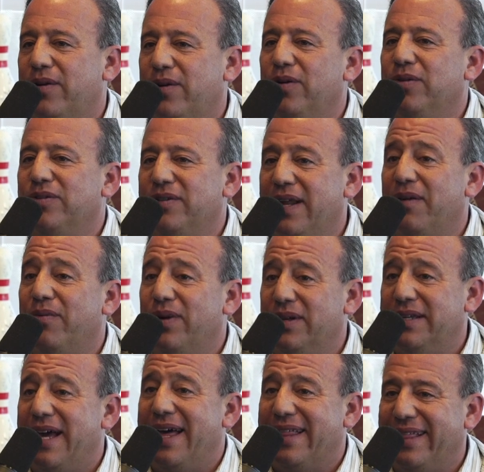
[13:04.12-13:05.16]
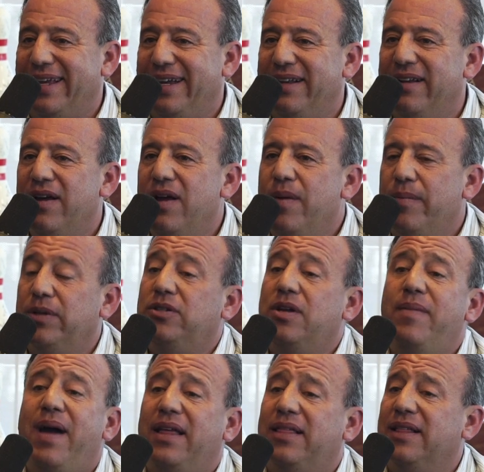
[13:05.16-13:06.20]
coach than I was athlete. But
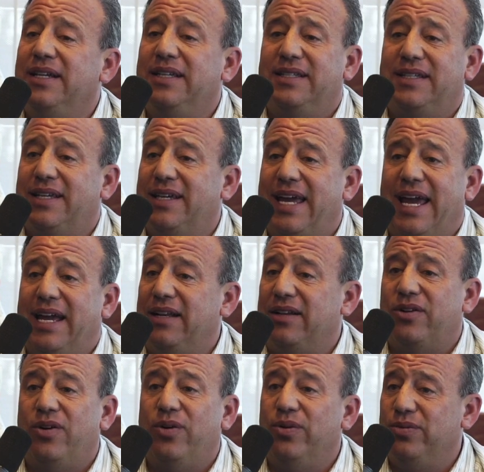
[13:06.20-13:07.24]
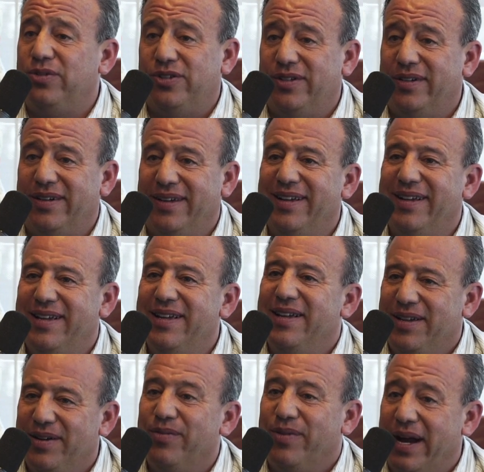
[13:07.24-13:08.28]
some athletes can't coach,
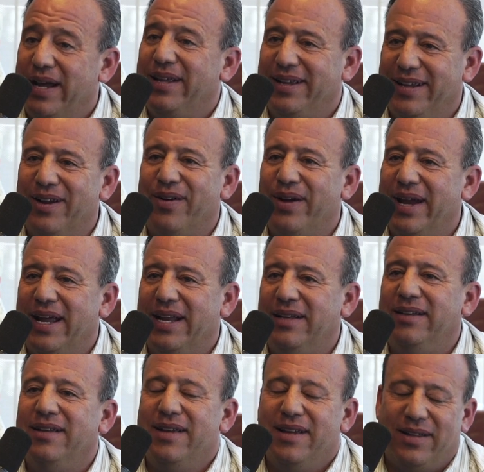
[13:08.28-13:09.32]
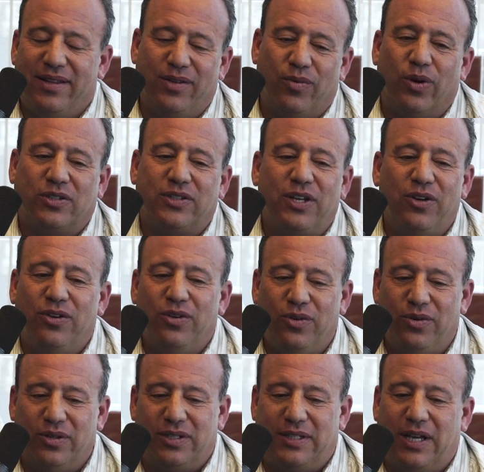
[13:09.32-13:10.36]
yeah. right? You know, and yeah. the worst thing you can do
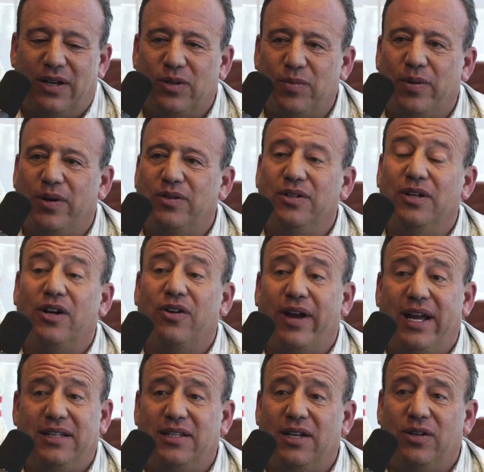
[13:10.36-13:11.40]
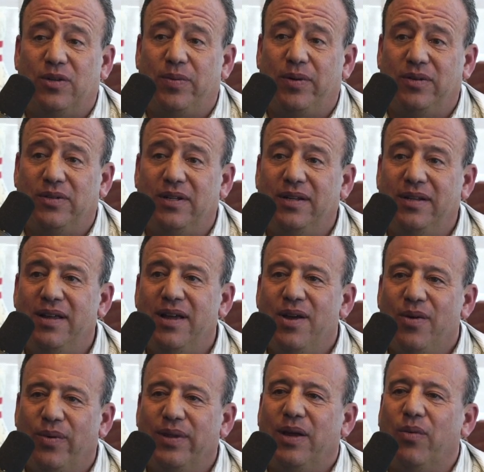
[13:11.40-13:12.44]
to a salesperson, a great salesperson,
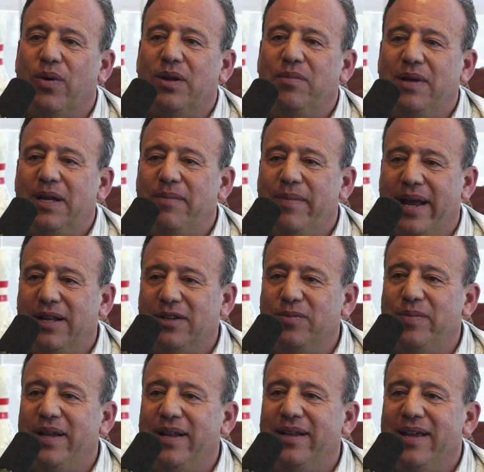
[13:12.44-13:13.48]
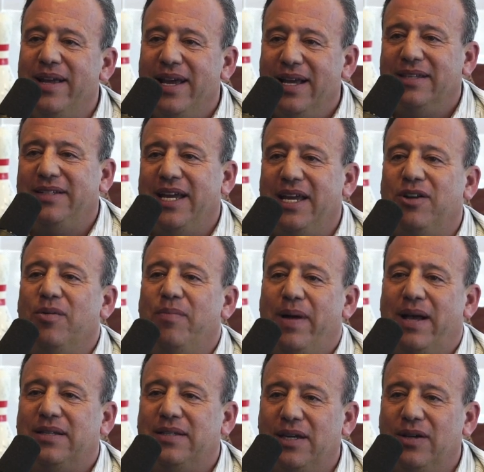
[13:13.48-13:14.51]
when they want to be in management, is take your
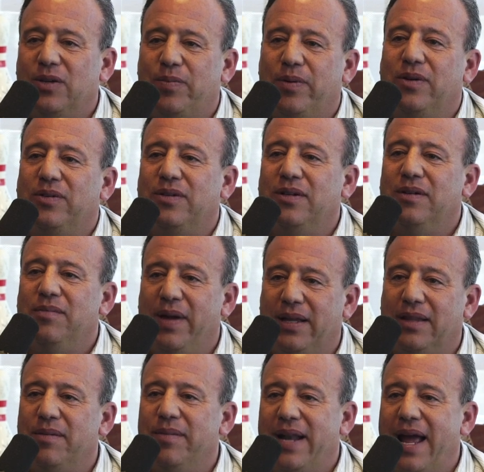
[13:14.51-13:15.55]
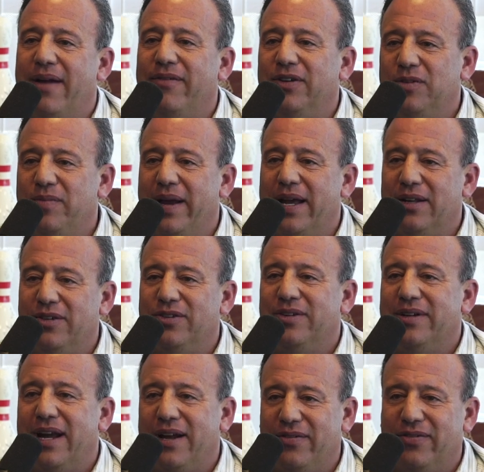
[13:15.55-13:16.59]
best salesperson and make them an average manager,
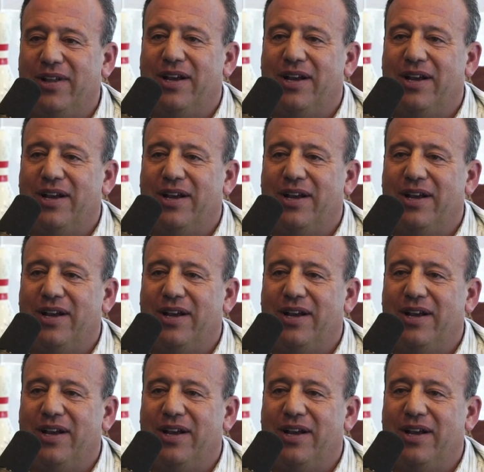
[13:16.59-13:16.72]
and now you've